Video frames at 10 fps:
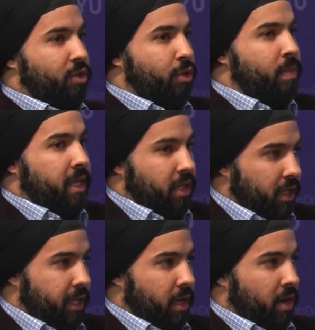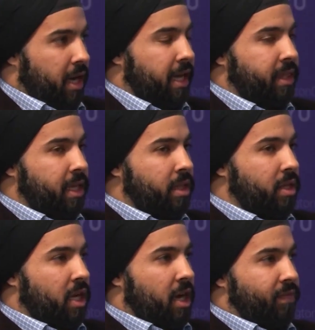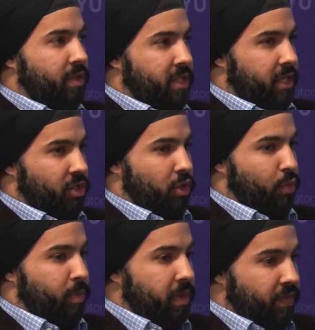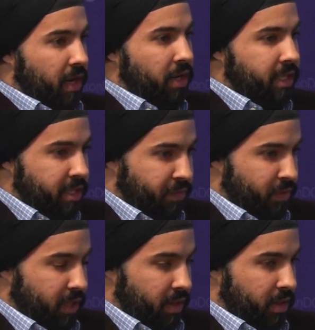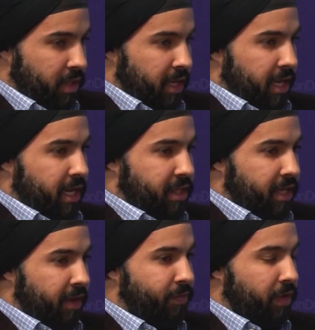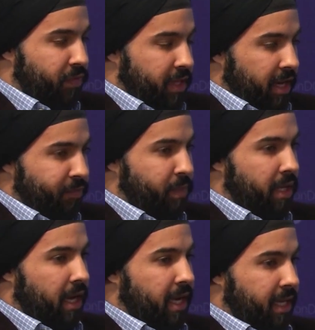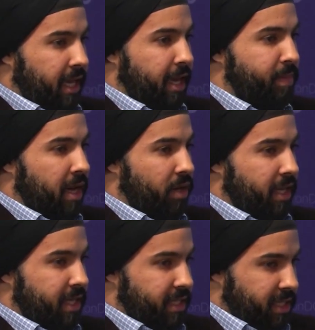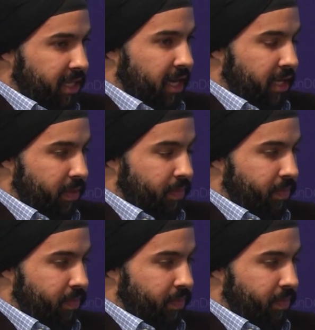to be clear, I think the conversation would be very different if the FBI came out and said,